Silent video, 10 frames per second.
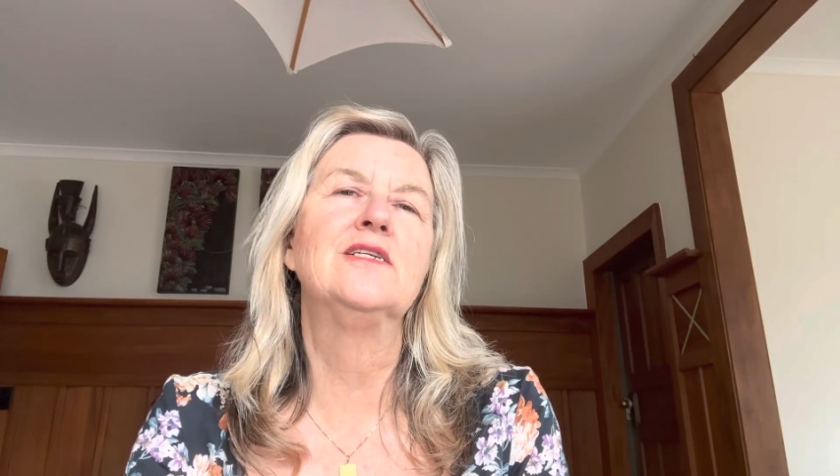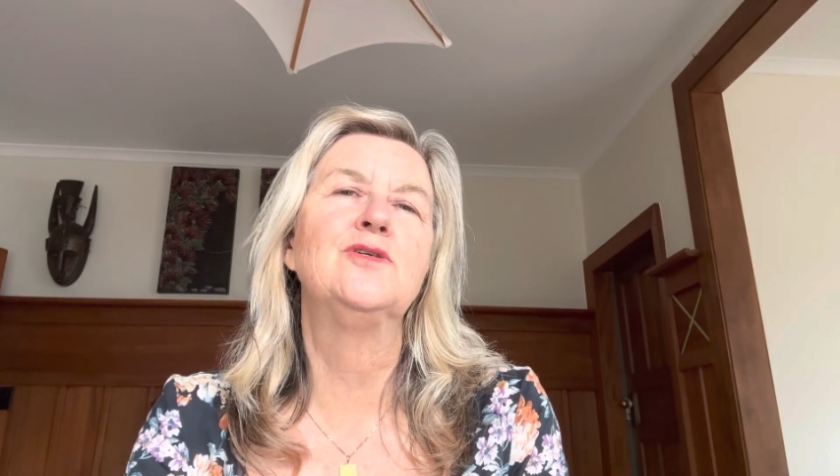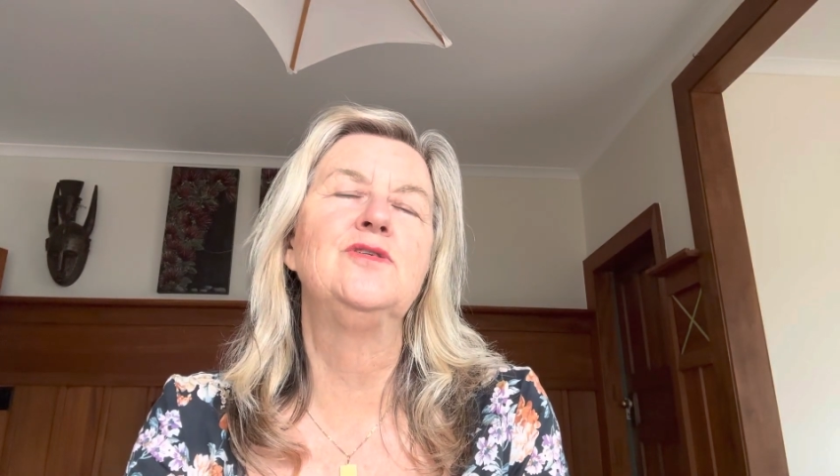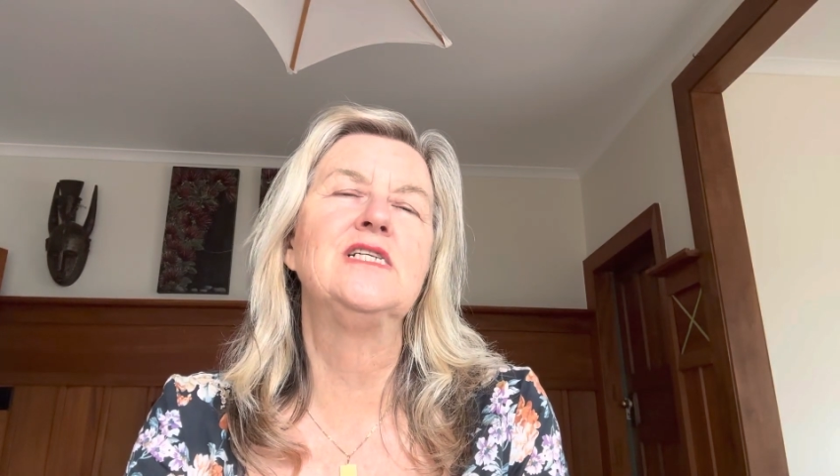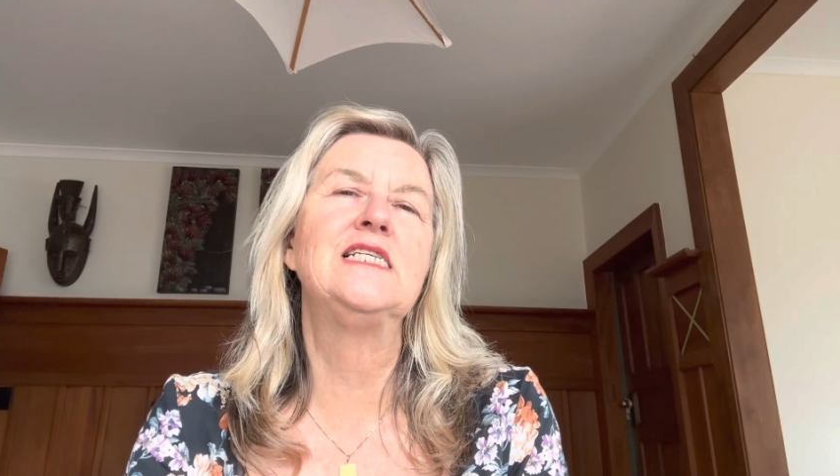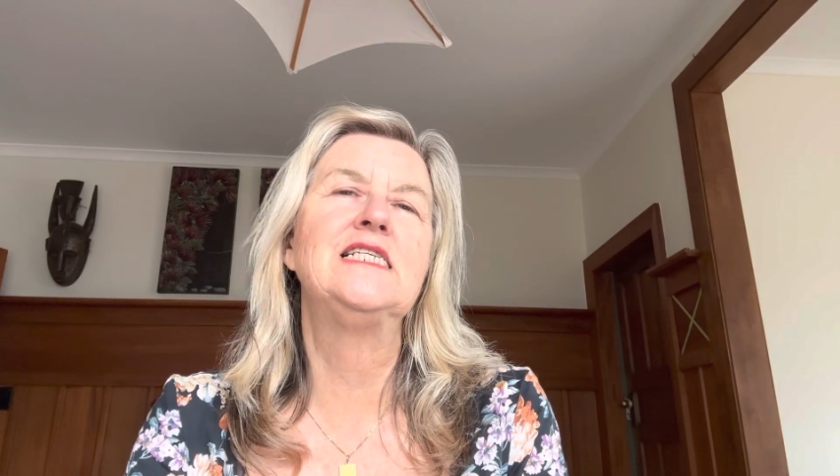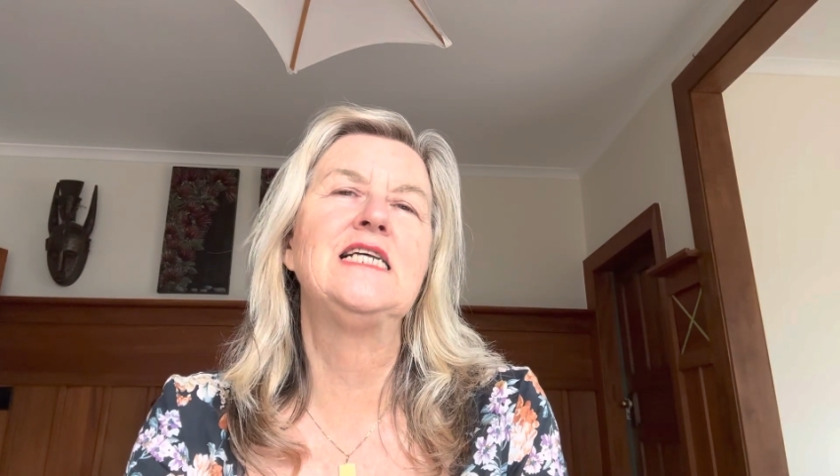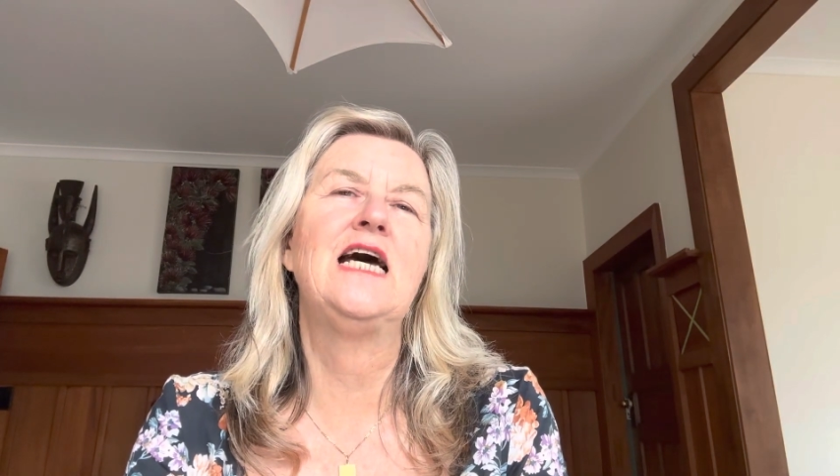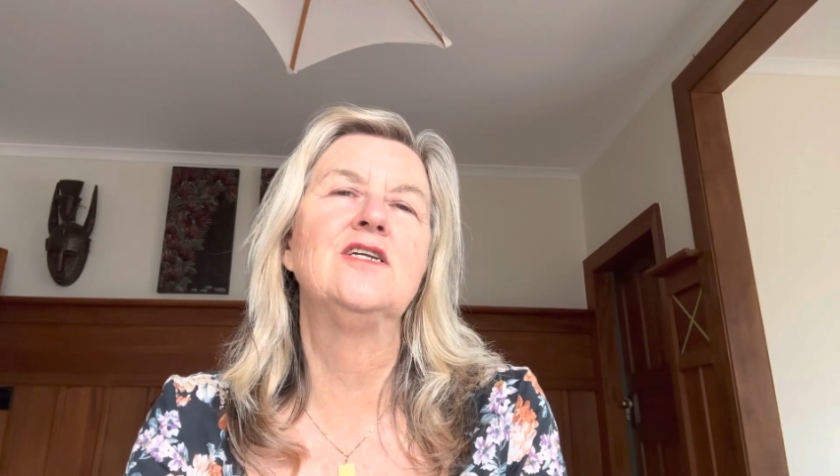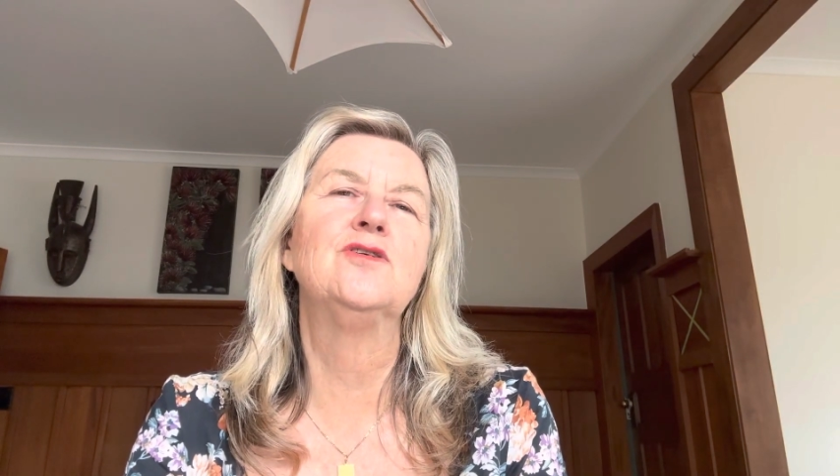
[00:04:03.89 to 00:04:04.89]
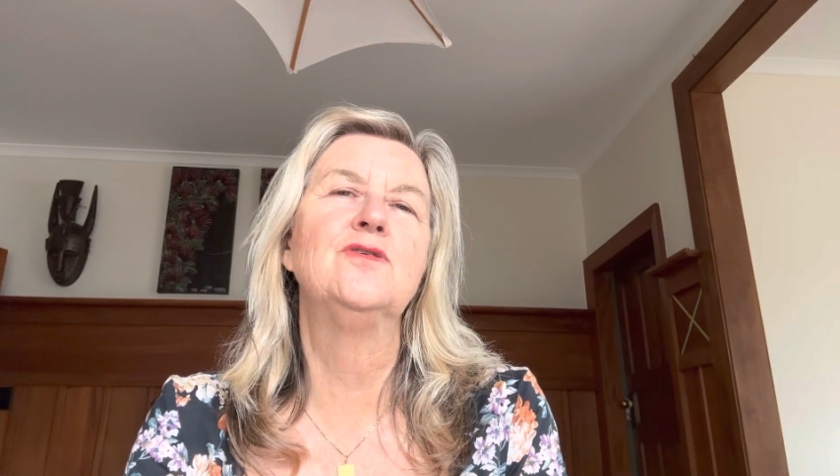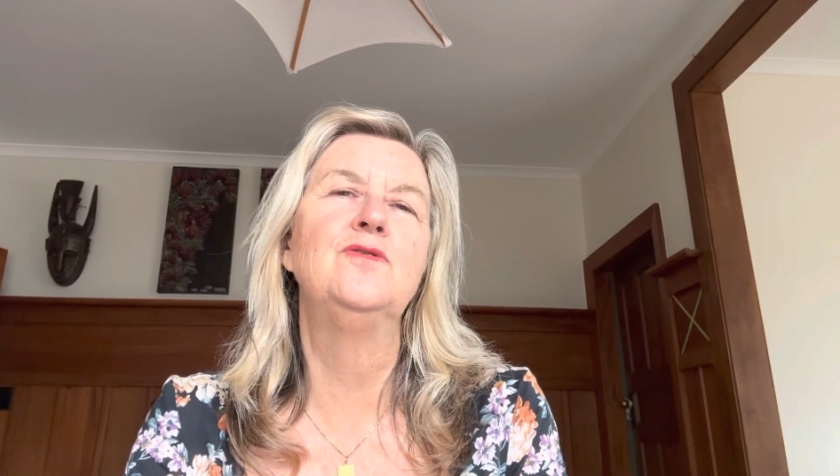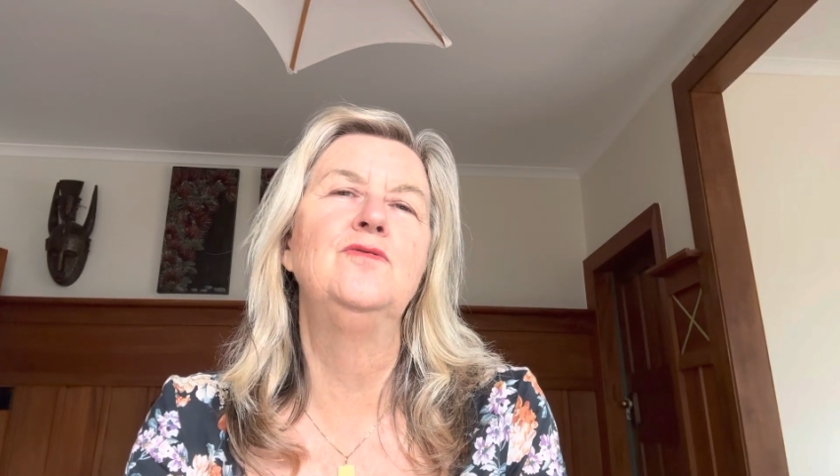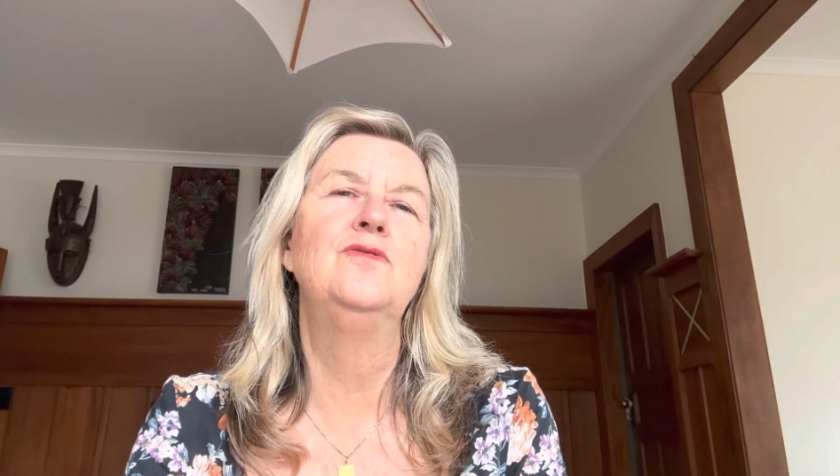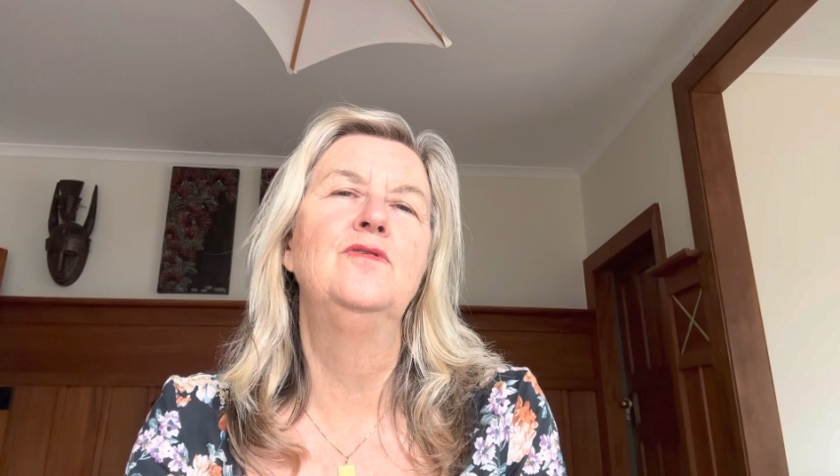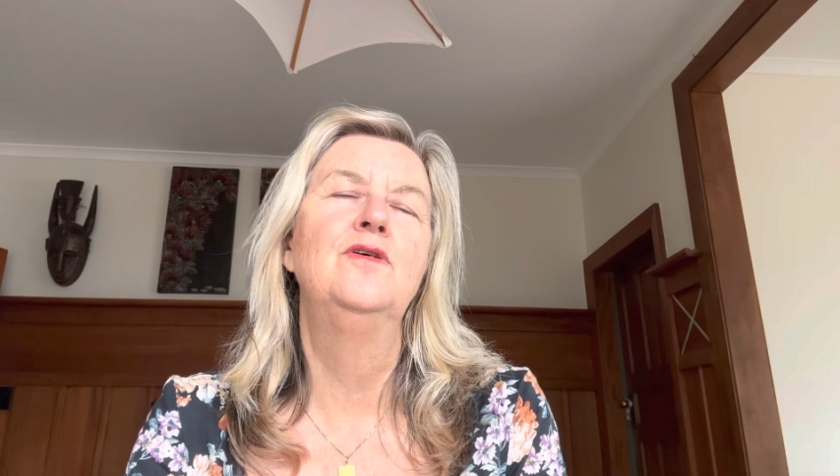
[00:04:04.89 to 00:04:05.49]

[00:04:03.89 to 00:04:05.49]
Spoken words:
to just start to